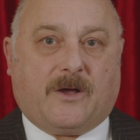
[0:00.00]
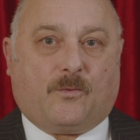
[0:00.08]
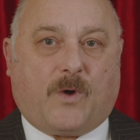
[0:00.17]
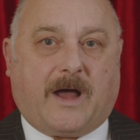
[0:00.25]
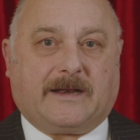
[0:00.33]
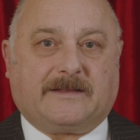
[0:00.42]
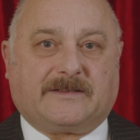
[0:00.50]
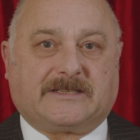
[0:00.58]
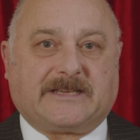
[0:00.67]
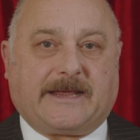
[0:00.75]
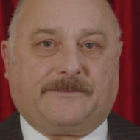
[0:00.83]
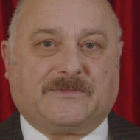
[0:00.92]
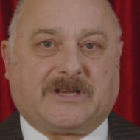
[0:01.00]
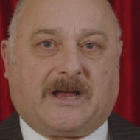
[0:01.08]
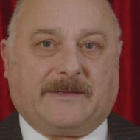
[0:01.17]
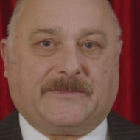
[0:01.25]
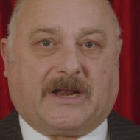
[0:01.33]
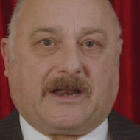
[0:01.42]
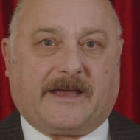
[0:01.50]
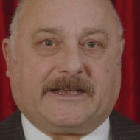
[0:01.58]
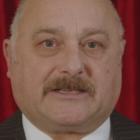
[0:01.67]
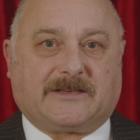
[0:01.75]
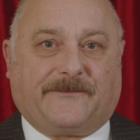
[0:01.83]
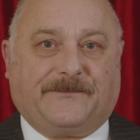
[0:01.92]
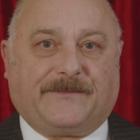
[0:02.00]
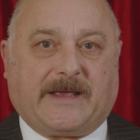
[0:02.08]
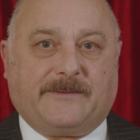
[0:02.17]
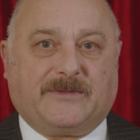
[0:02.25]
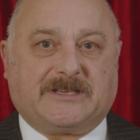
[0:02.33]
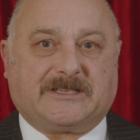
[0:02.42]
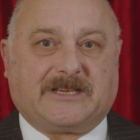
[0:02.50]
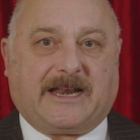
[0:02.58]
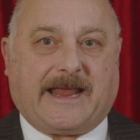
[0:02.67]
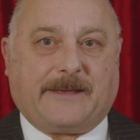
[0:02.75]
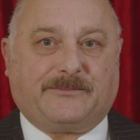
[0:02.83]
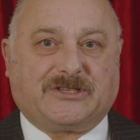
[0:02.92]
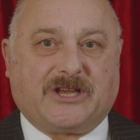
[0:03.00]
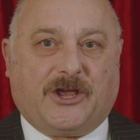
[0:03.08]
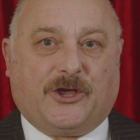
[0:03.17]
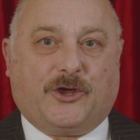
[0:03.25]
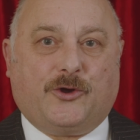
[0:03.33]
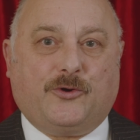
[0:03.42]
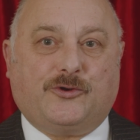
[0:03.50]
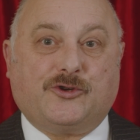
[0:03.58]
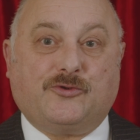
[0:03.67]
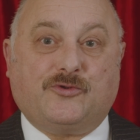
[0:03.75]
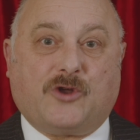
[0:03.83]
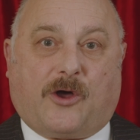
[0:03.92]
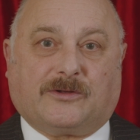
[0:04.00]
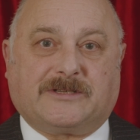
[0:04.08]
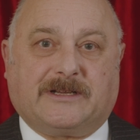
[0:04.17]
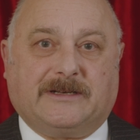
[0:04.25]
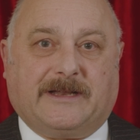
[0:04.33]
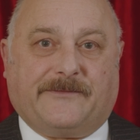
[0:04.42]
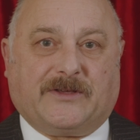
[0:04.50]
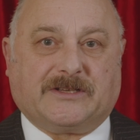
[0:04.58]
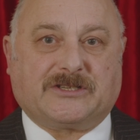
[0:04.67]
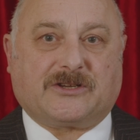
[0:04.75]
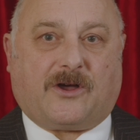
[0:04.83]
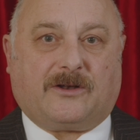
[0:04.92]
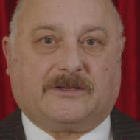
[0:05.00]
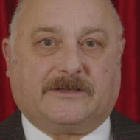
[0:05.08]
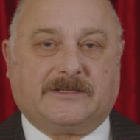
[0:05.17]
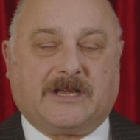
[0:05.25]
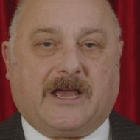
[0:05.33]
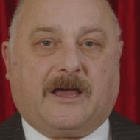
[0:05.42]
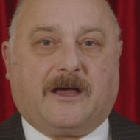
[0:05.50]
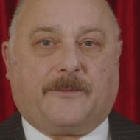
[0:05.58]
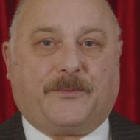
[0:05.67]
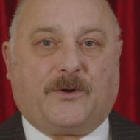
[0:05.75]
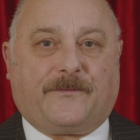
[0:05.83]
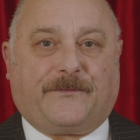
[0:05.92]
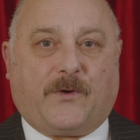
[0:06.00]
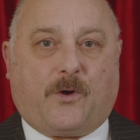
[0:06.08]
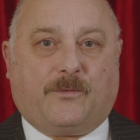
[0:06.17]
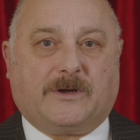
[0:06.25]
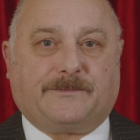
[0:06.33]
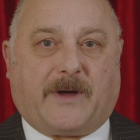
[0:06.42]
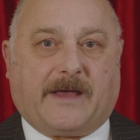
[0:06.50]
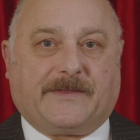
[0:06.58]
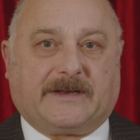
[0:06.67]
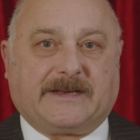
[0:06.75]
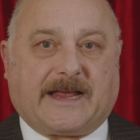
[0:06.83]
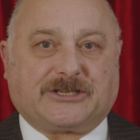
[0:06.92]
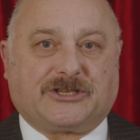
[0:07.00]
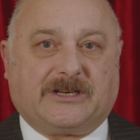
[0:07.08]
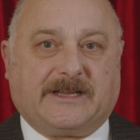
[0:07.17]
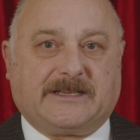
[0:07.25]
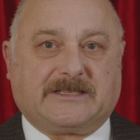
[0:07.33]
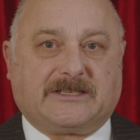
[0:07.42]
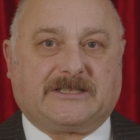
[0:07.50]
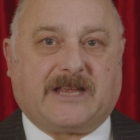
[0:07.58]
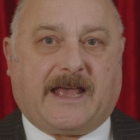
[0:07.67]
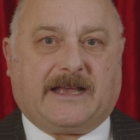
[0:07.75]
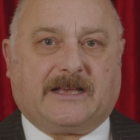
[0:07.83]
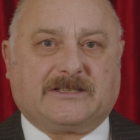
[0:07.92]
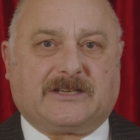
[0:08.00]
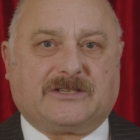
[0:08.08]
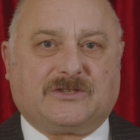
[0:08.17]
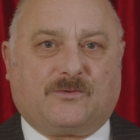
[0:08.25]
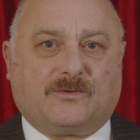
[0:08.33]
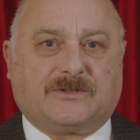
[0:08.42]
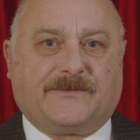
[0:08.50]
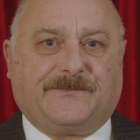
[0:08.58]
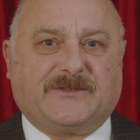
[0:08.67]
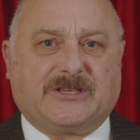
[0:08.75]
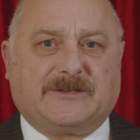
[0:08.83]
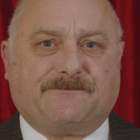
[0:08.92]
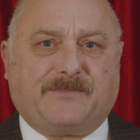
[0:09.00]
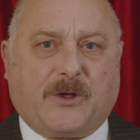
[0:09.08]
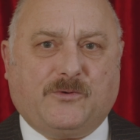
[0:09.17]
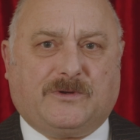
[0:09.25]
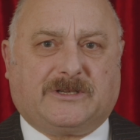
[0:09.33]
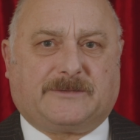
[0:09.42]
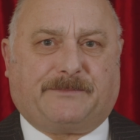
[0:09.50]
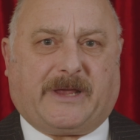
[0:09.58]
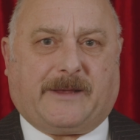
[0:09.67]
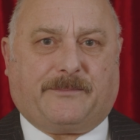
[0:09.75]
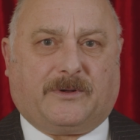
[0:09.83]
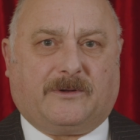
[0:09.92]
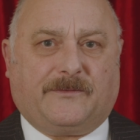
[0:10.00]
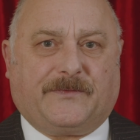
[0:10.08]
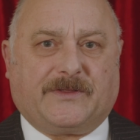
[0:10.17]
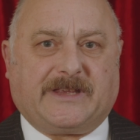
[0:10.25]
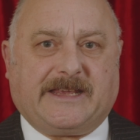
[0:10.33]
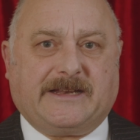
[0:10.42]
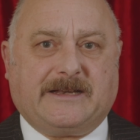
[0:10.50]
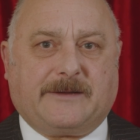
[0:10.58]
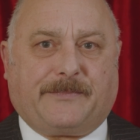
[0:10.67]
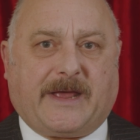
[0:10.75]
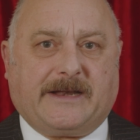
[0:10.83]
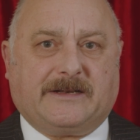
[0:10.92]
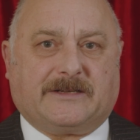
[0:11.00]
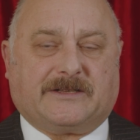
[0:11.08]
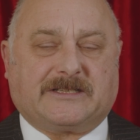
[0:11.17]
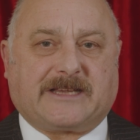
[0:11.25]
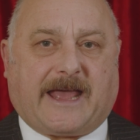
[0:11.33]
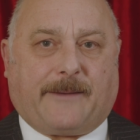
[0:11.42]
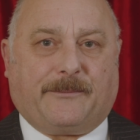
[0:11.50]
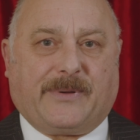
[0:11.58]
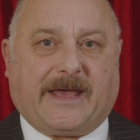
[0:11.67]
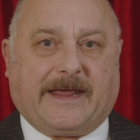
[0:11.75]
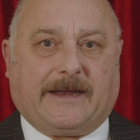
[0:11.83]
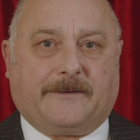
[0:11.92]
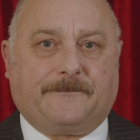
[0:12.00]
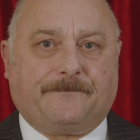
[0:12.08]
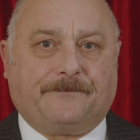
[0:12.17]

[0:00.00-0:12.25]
while at the same time the likes of famous celebs who do not live in Scotland are put forward by the nationalists as a sort of spokespeople for the independence campaign.